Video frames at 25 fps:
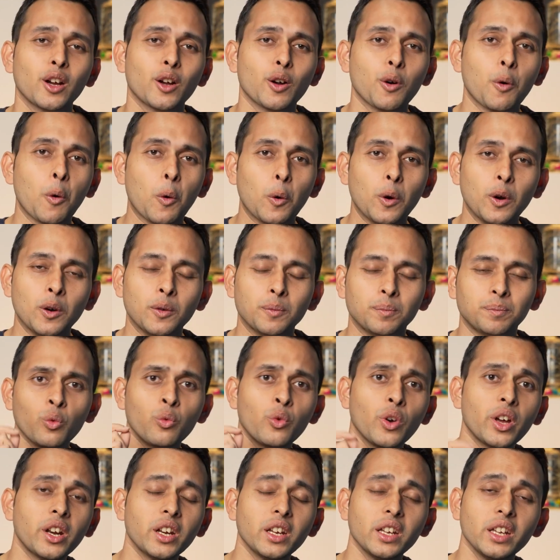goal,
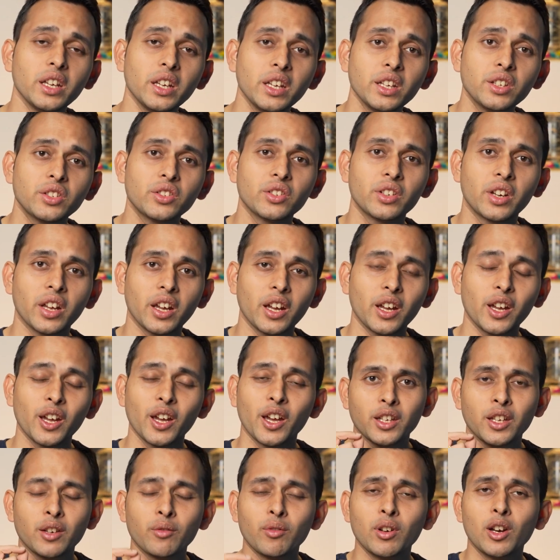where each day
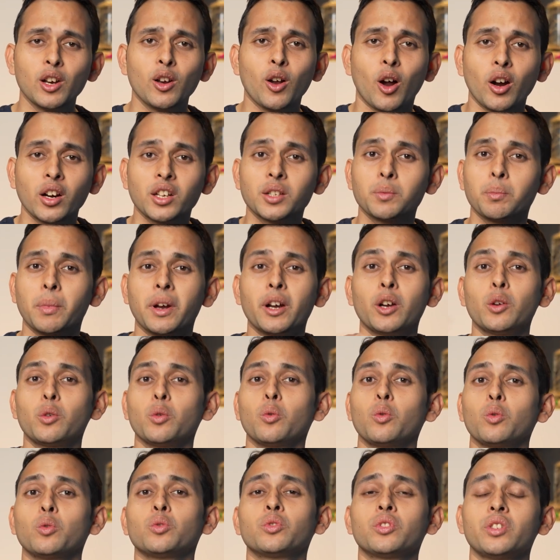you will not spend
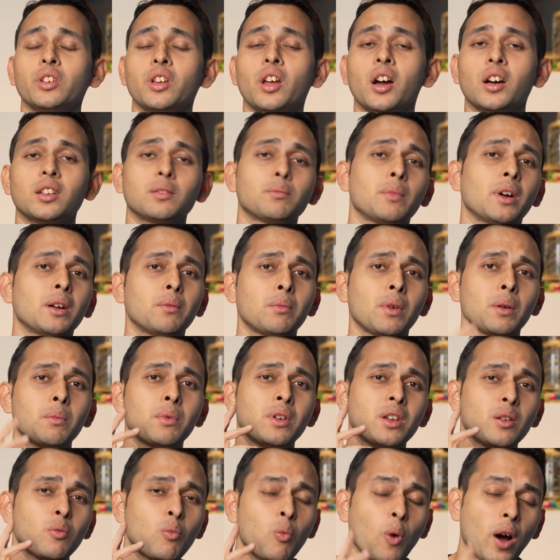2 to 3 hours, but
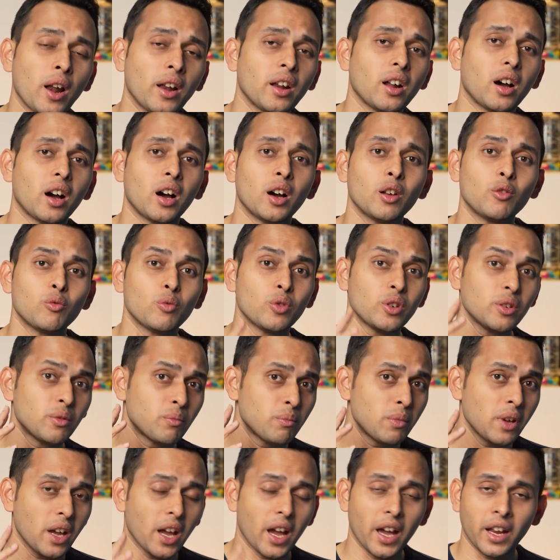maybe 1 hour
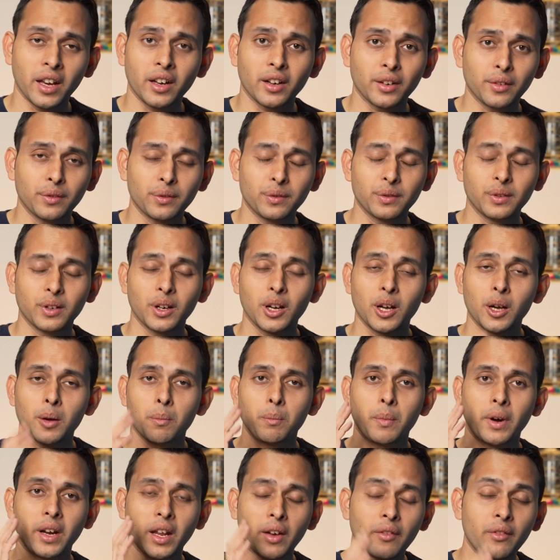would be enough.
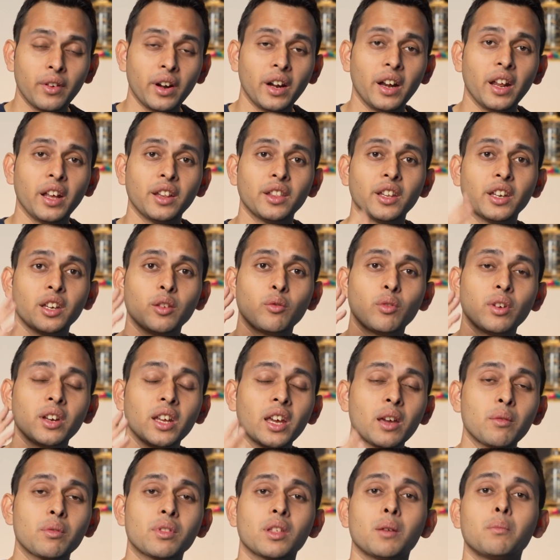But every day that you will
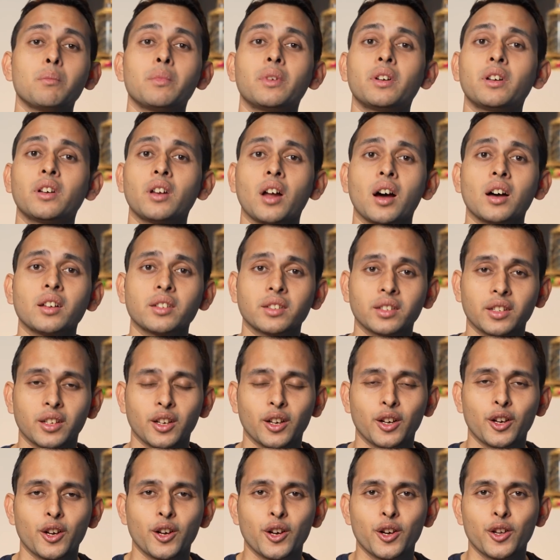give some task
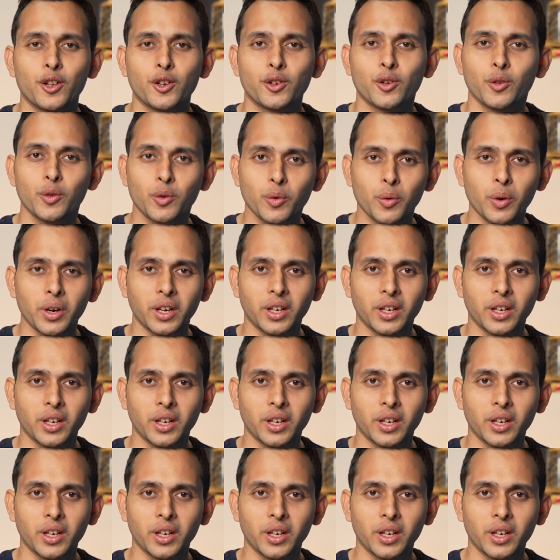to do